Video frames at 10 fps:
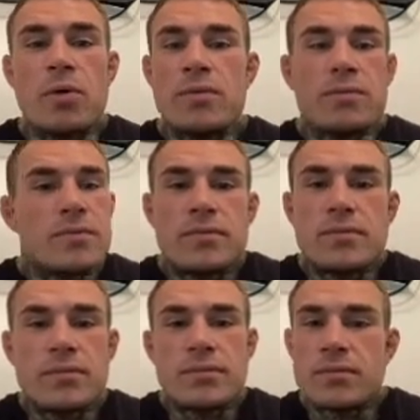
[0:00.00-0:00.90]

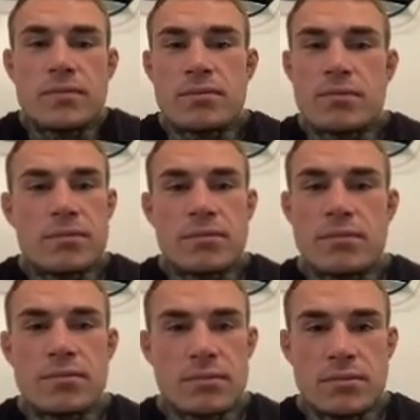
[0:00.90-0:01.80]

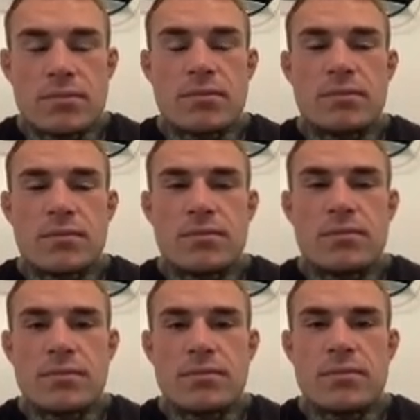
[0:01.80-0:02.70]

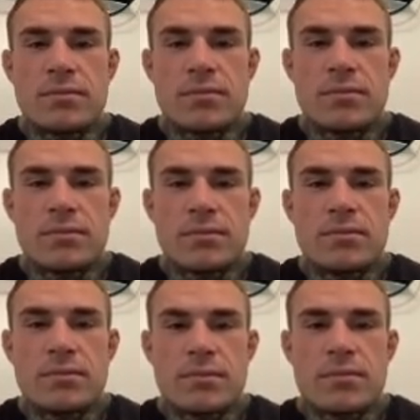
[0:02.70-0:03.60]

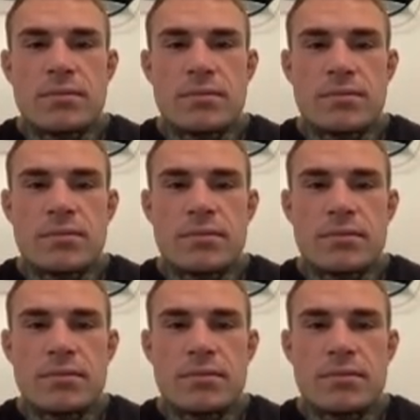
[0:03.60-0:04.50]

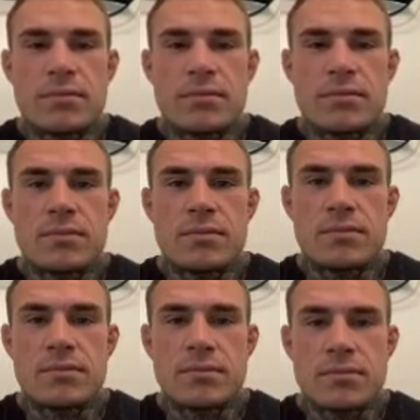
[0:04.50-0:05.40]

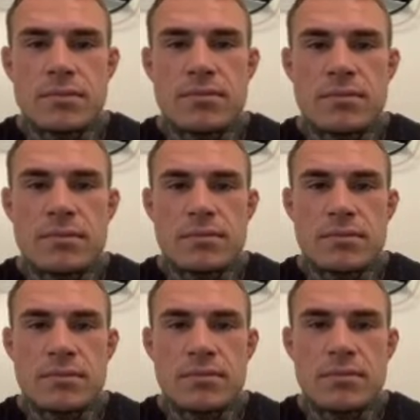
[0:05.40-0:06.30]

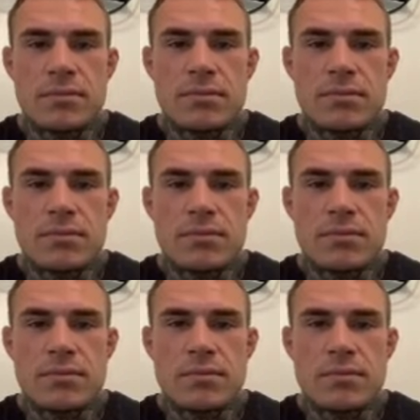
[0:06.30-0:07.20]

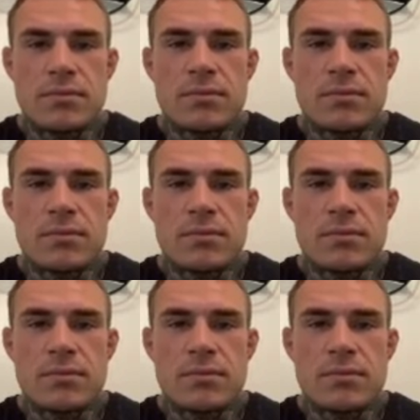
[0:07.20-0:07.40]
The person shown says nothing.